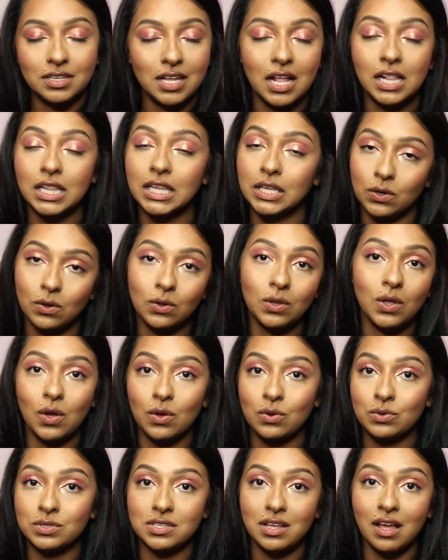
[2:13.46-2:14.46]
a little
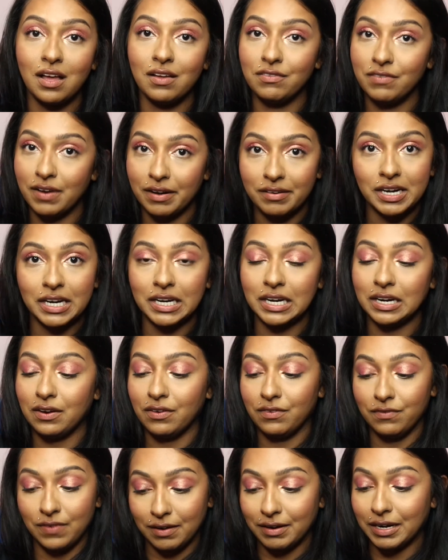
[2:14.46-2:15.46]
goes a very,
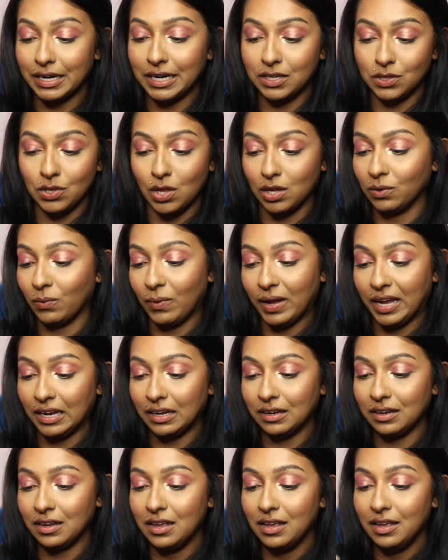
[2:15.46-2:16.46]
very long way.
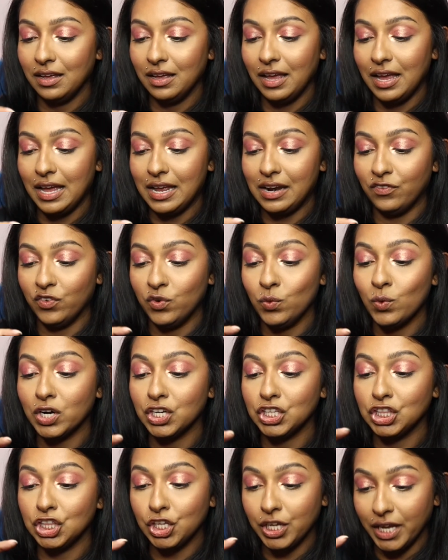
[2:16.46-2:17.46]
And if you
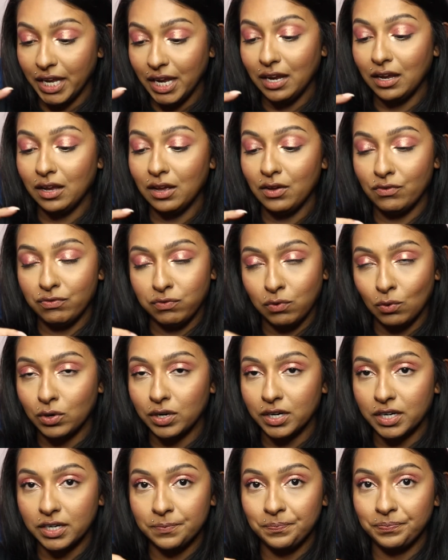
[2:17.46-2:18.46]
were looking
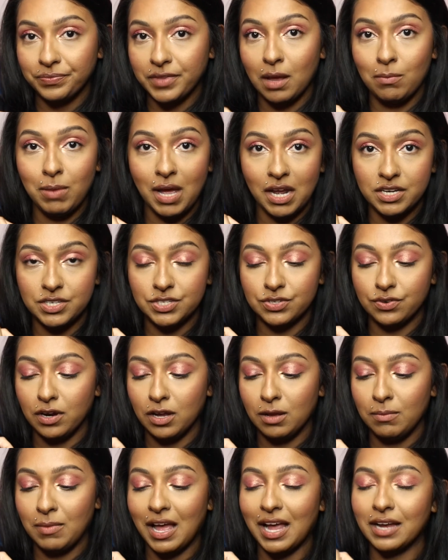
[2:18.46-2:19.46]
for a body
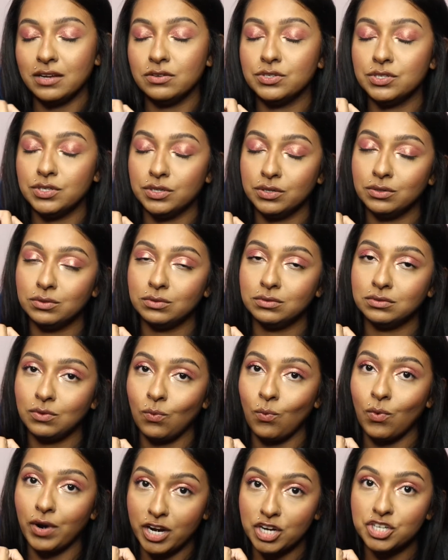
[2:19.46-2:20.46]
scrub, I do
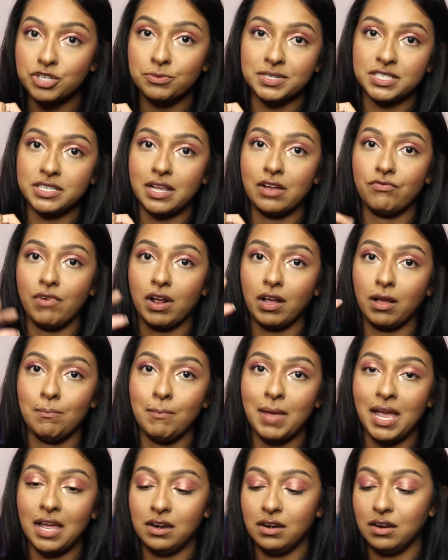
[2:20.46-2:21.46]
100%
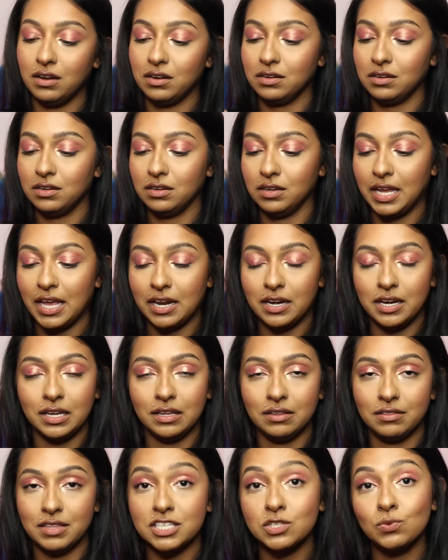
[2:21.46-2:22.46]
recommend
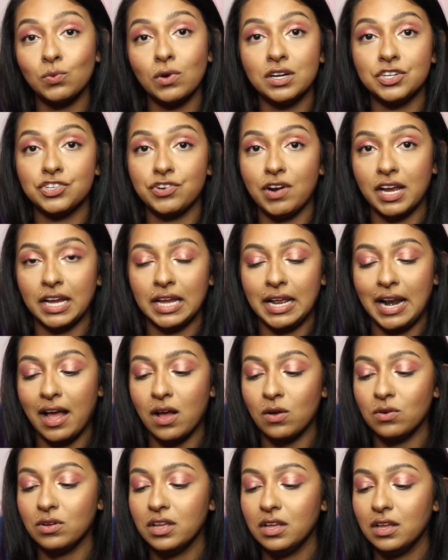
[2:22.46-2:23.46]
getting this one, trying it
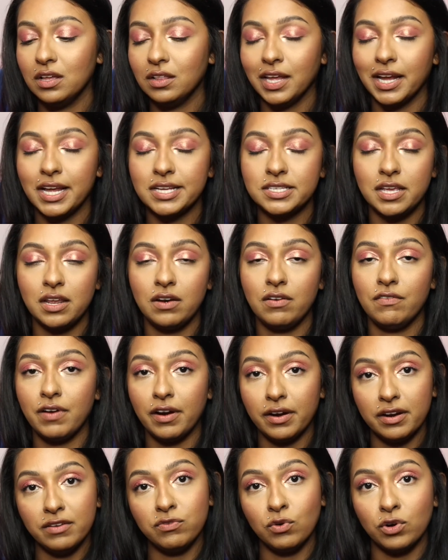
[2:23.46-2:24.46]
out. Like I said,
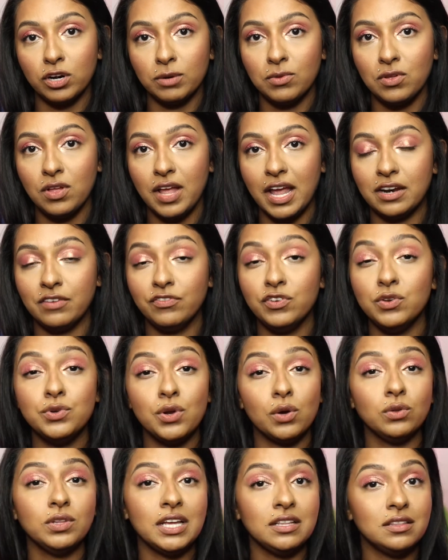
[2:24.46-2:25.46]
very affordable. And if you
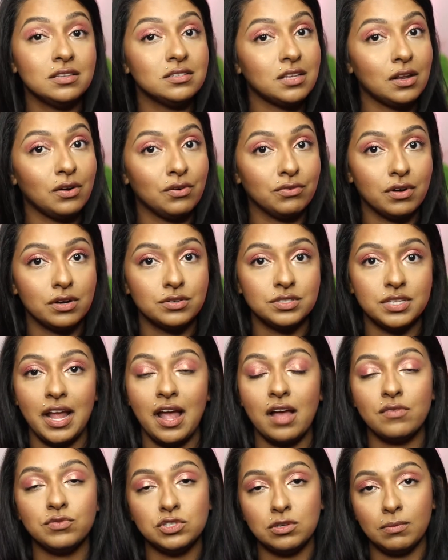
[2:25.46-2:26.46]
don't like the scent of rose, they
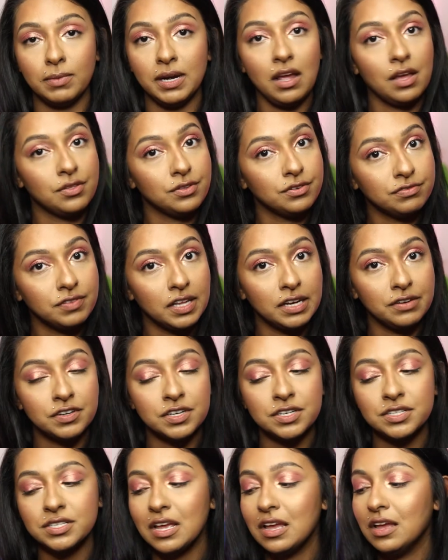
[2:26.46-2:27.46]
have so many other
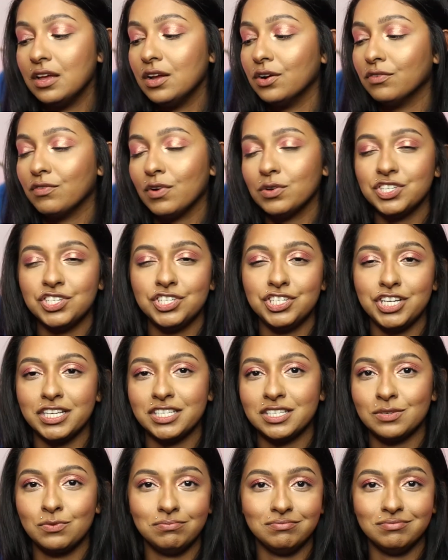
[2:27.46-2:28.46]
flavors. Rose is
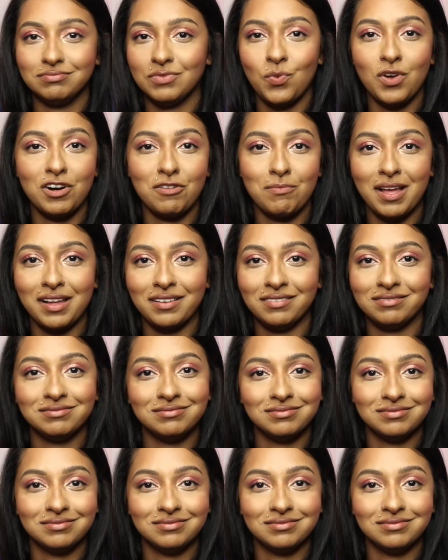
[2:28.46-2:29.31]
just one of my